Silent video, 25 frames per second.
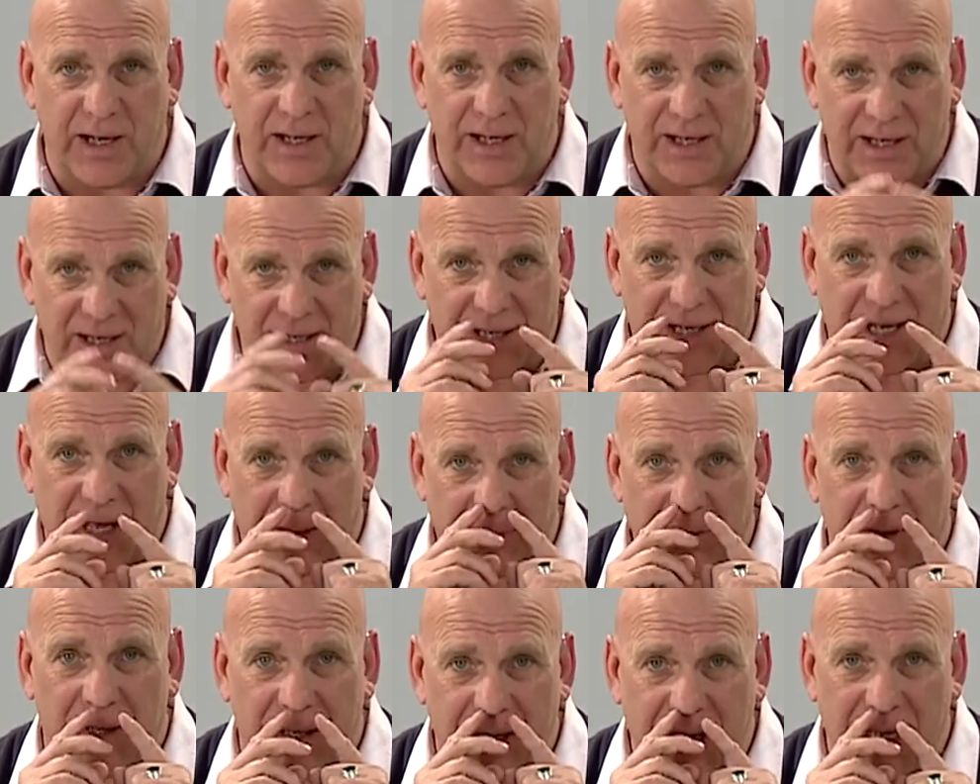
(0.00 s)
You get a
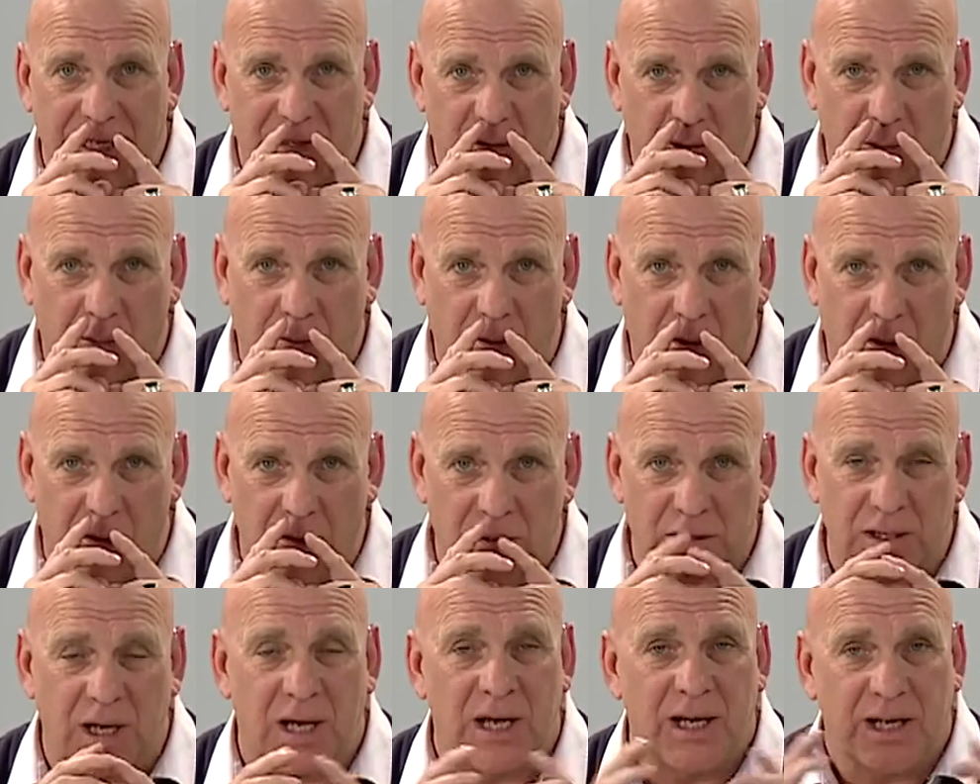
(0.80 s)
couple of nasal
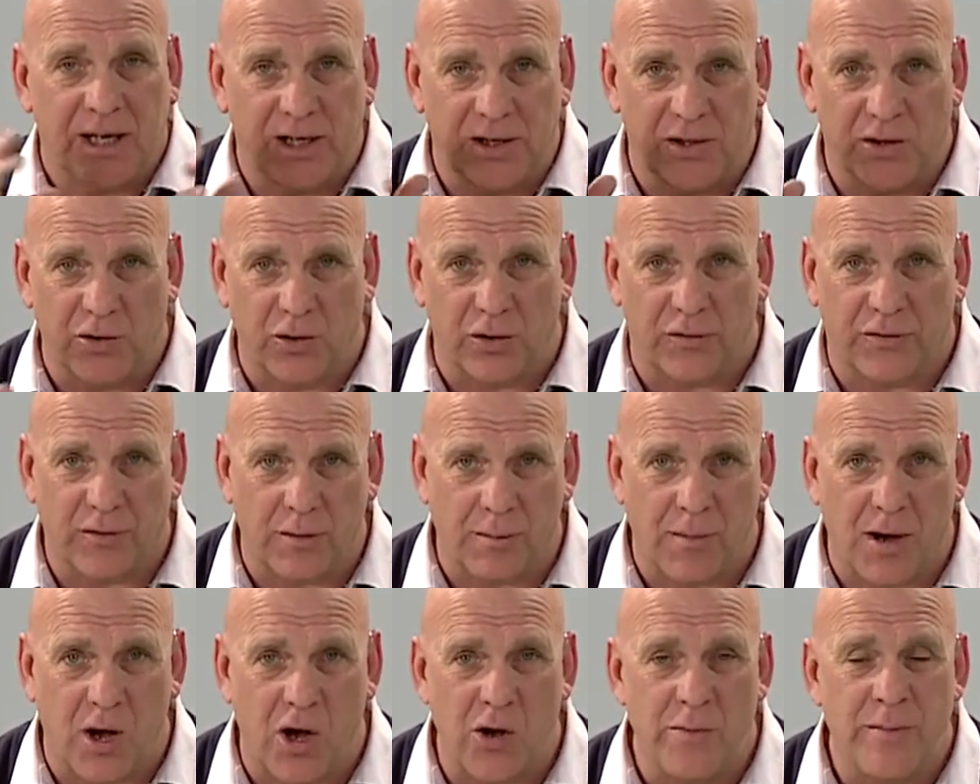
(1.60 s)
prongs. You can do it
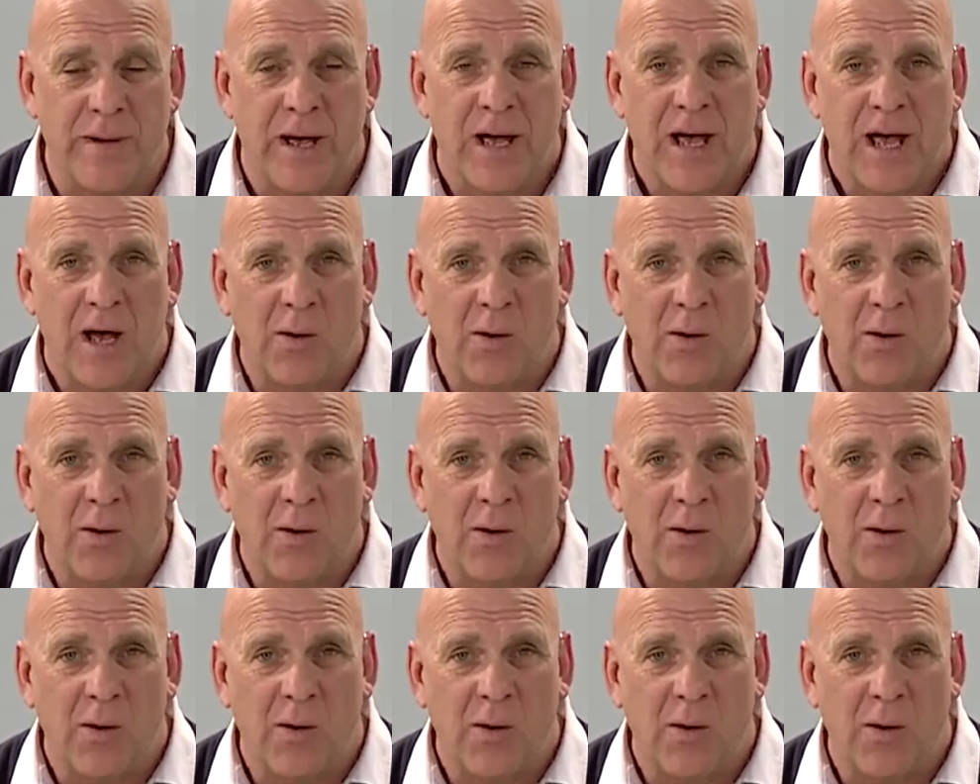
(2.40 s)
from home.